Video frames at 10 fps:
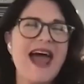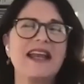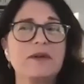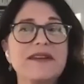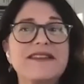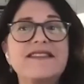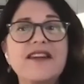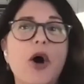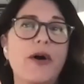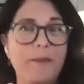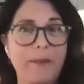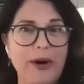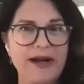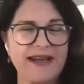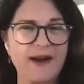And it was so
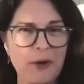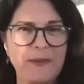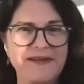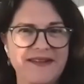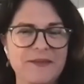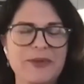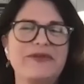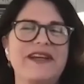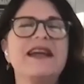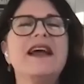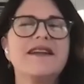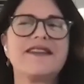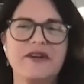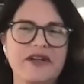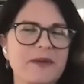important. It opens the movie.
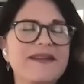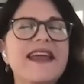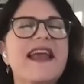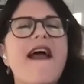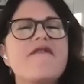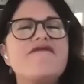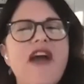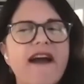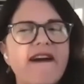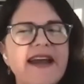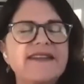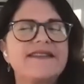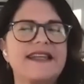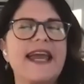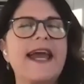So oh it was like very
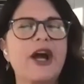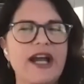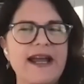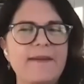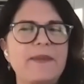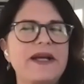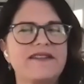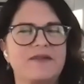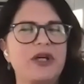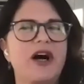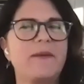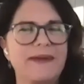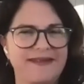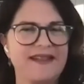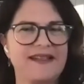scary because we
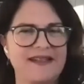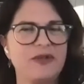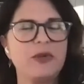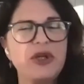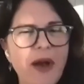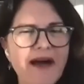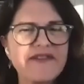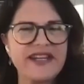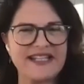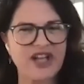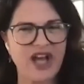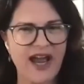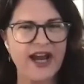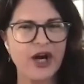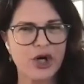almost didn't, when you have an
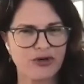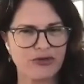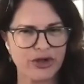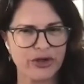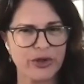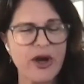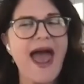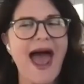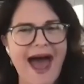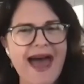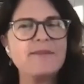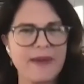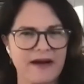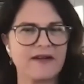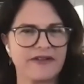entire crew and
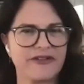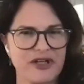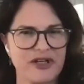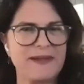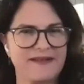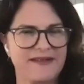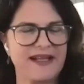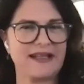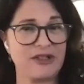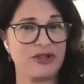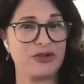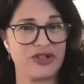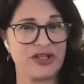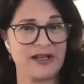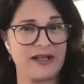Meryl Streep and Stanley
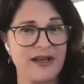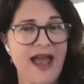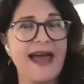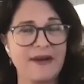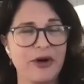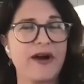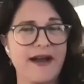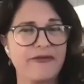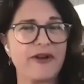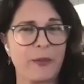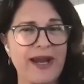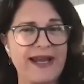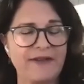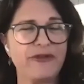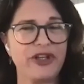Tucci and Nora Ephron
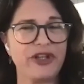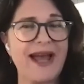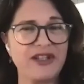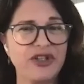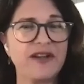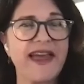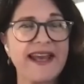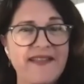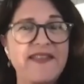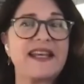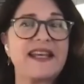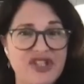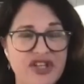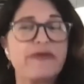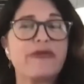waiting for you, you're like in the
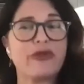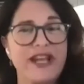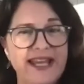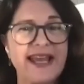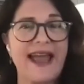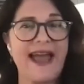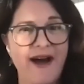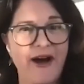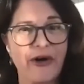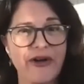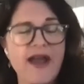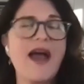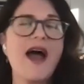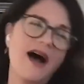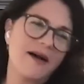kitchen freaking out.
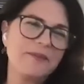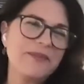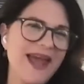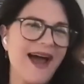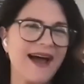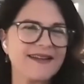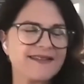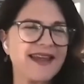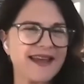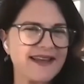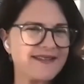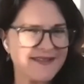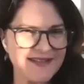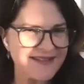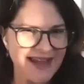Um, yeah, it's like,
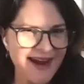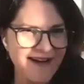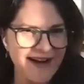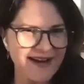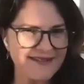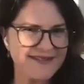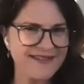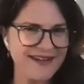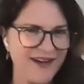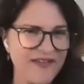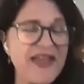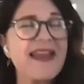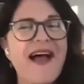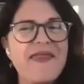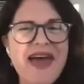it's, it's hairy. It's, you know, and
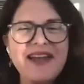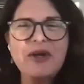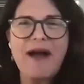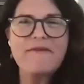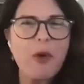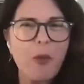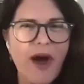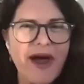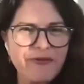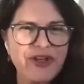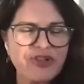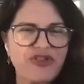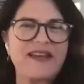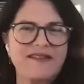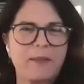then, and then you have the one fish
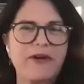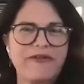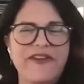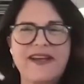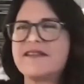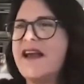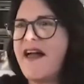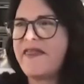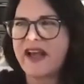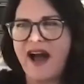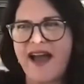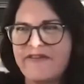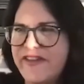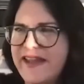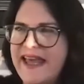that is perfect. The
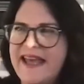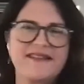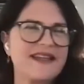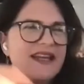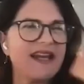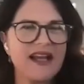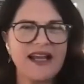guy fillets it,